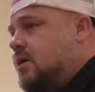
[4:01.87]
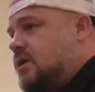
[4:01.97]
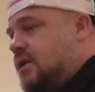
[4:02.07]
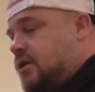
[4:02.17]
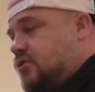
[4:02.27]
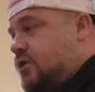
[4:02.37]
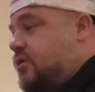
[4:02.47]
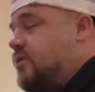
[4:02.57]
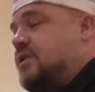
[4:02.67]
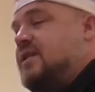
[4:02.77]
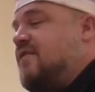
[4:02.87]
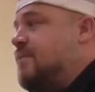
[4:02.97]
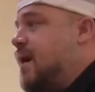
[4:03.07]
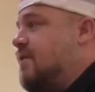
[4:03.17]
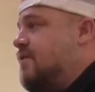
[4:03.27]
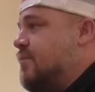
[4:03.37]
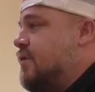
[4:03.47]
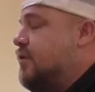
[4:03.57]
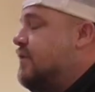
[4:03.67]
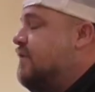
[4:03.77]
See, Krishna couldn't save Bobby from
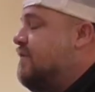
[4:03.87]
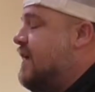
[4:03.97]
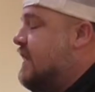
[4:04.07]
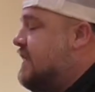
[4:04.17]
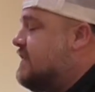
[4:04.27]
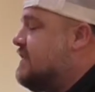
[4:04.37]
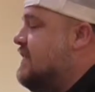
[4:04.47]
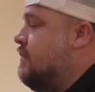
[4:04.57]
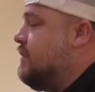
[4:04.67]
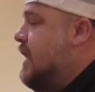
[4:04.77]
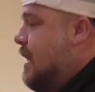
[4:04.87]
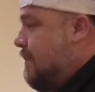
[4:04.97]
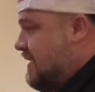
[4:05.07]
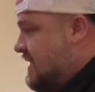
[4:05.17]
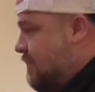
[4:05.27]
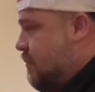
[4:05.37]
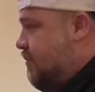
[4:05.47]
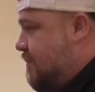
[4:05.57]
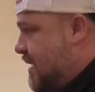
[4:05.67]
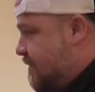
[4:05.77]
the earthly fate he had sealed by sleeping
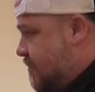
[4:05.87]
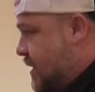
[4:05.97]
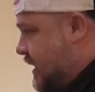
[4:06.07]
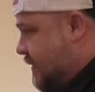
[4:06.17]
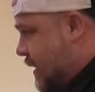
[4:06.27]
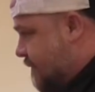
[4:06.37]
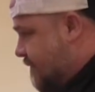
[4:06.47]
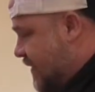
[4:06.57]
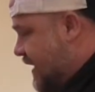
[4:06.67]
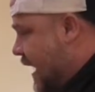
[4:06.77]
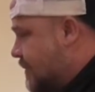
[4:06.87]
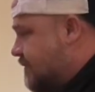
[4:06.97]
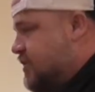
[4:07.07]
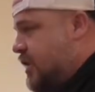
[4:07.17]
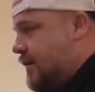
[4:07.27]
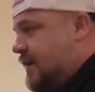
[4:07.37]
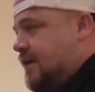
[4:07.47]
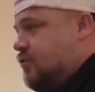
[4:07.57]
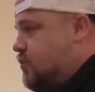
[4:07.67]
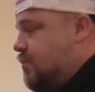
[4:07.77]
with men for money to fund the habit of sharing
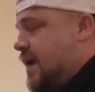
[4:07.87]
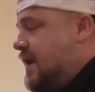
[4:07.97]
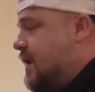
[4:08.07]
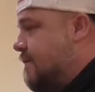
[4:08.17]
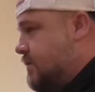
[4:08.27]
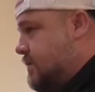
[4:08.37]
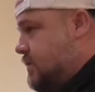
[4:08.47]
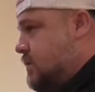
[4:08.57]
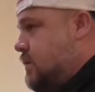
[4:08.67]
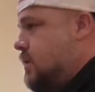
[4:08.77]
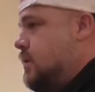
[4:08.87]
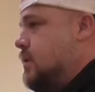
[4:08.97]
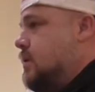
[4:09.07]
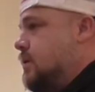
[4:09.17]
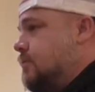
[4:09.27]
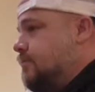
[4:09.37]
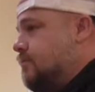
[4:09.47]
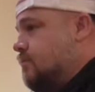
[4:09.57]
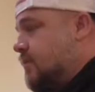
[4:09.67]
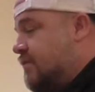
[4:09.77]
needles with paid lovers.
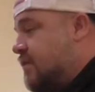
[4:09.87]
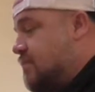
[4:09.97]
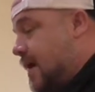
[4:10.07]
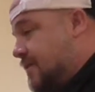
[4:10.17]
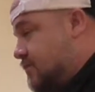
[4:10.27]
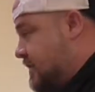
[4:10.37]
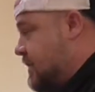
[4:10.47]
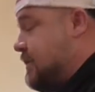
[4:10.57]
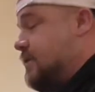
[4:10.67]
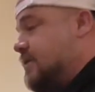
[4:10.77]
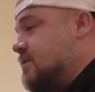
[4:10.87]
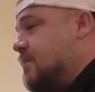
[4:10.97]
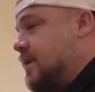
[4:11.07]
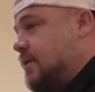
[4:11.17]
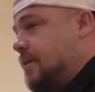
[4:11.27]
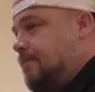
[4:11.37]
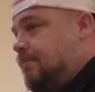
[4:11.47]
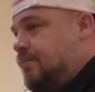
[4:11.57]
My friend Bobby has returned to his maker.